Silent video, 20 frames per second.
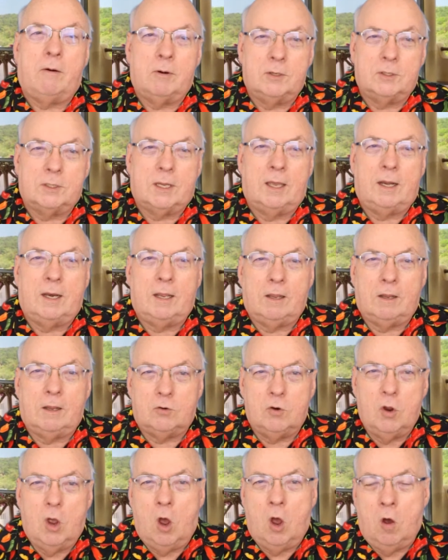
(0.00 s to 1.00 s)
getting
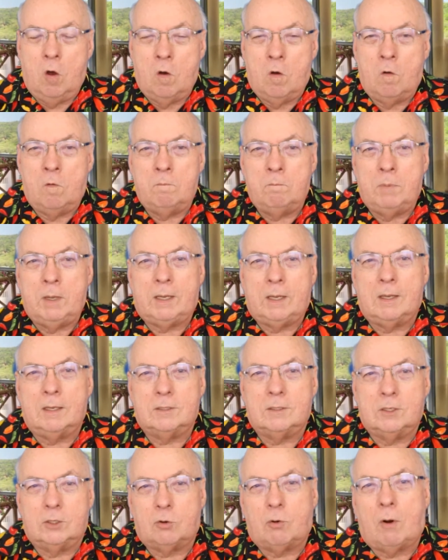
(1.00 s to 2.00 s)
home, because
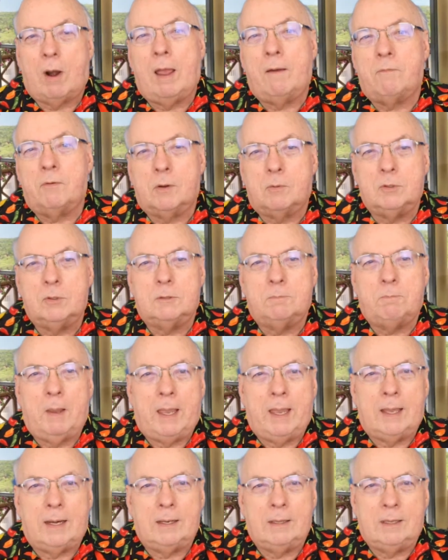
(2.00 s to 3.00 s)
the traffic was
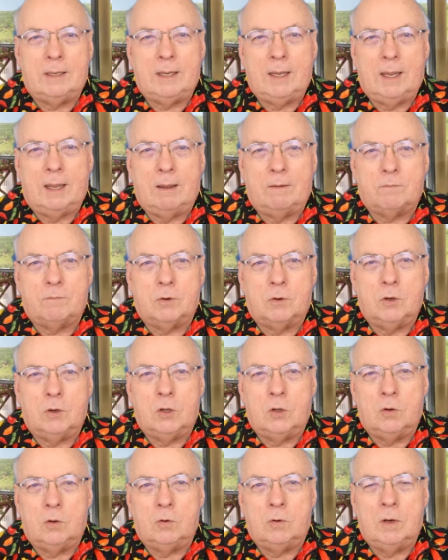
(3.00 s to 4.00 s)
bad in the
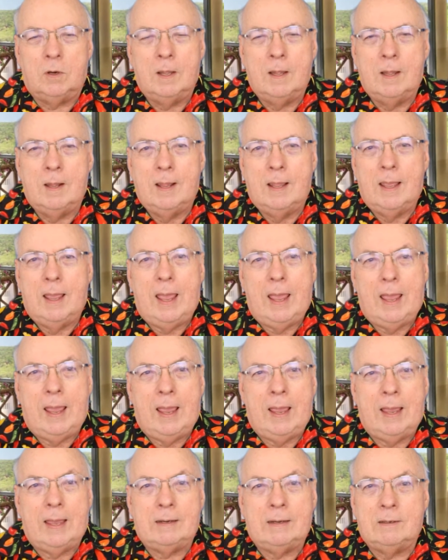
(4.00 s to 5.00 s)
afternoon.
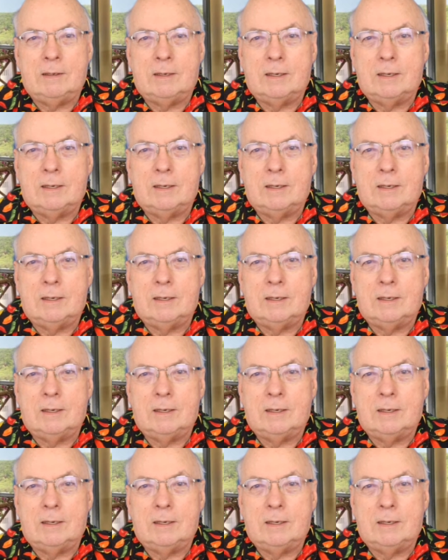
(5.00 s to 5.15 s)
And,